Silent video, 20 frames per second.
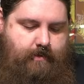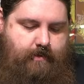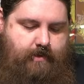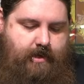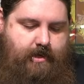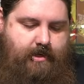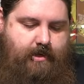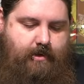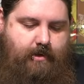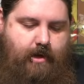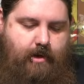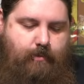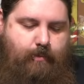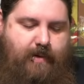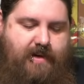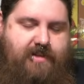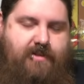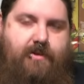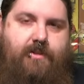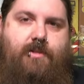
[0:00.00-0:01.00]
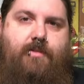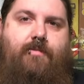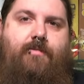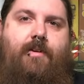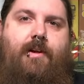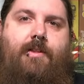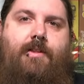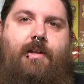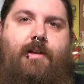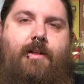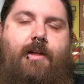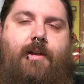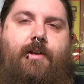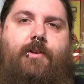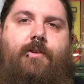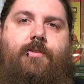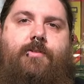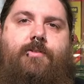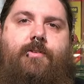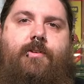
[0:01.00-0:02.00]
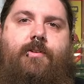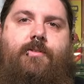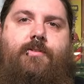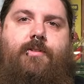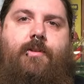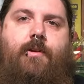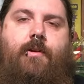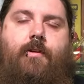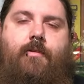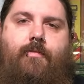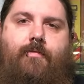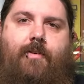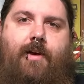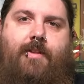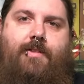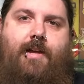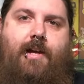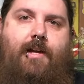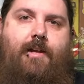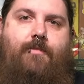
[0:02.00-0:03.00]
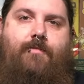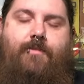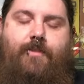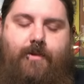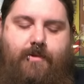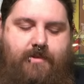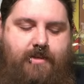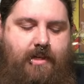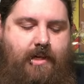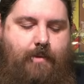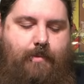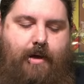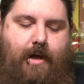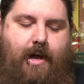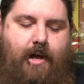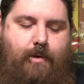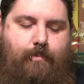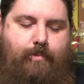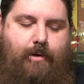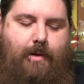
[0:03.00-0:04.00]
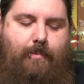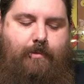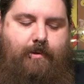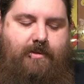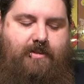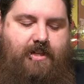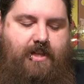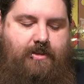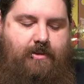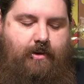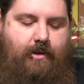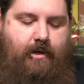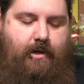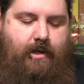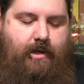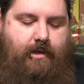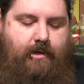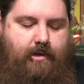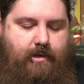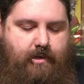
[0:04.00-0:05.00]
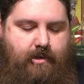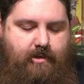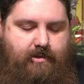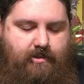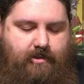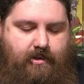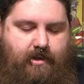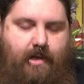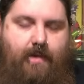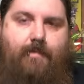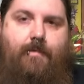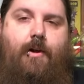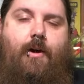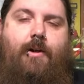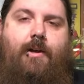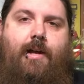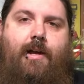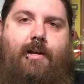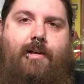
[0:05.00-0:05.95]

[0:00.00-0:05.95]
They did a lot of research and found that a lot of users found that confusing about how to properly set their height, so they've gone ahead